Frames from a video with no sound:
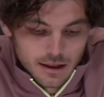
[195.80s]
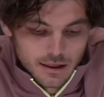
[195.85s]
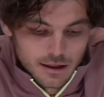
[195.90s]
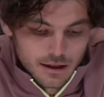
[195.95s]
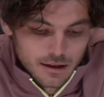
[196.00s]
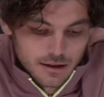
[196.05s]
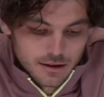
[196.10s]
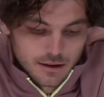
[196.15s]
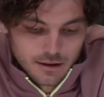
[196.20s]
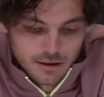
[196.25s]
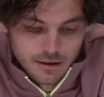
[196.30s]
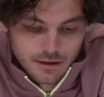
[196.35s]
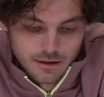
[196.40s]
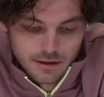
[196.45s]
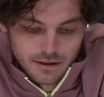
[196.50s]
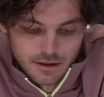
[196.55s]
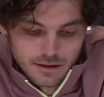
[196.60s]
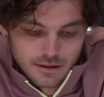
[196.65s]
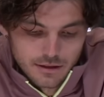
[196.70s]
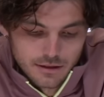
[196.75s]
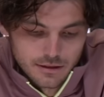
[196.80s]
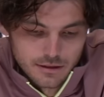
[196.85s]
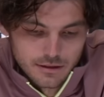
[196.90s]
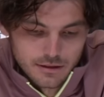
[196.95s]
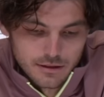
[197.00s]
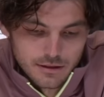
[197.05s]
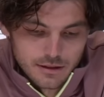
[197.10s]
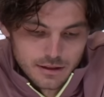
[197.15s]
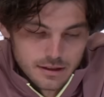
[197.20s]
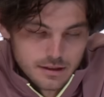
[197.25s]
think
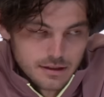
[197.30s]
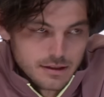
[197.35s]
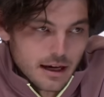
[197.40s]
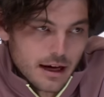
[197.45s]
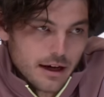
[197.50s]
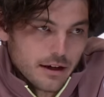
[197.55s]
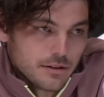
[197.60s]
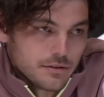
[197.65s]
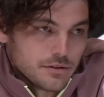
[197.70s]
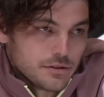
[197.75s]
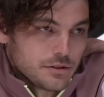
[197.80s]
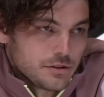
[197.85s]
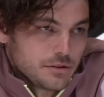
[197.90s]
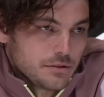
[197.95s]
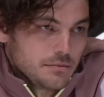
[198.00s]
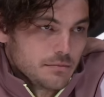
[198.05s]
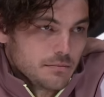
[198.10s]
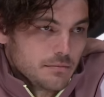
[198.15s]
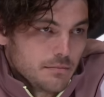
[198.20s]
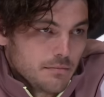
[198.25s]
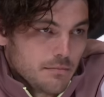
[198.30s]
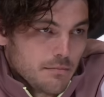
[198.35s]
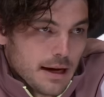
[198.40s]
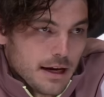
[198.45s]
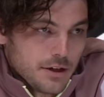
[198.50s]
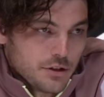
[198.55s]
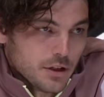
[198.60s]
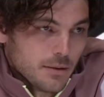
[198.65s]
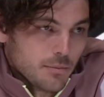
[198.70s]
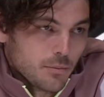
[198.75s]
the styles
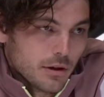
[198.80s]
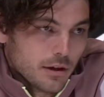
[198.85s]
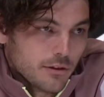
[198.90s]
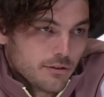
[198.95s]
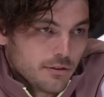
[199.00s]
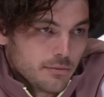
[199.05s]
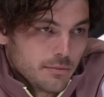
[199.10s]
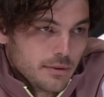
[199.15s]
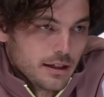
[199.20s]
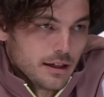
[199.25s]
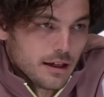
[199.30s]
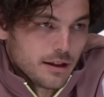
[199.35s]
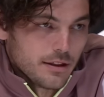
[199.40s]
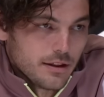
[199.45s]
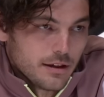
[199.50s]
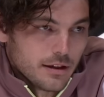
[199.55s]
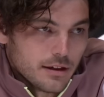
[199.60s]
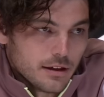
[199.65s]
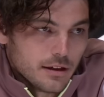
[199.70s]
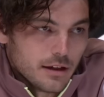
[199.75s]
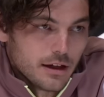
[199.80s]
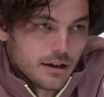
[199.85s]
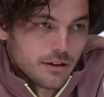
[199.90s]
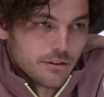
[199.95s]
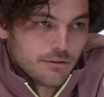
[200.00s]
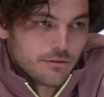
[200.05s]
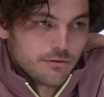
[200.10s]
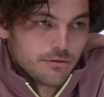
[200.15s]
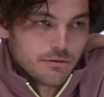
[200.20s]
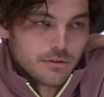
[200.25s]
match up well for me. I think a lot
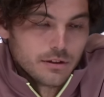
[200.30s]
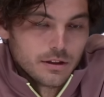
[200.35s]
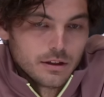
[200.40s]
of,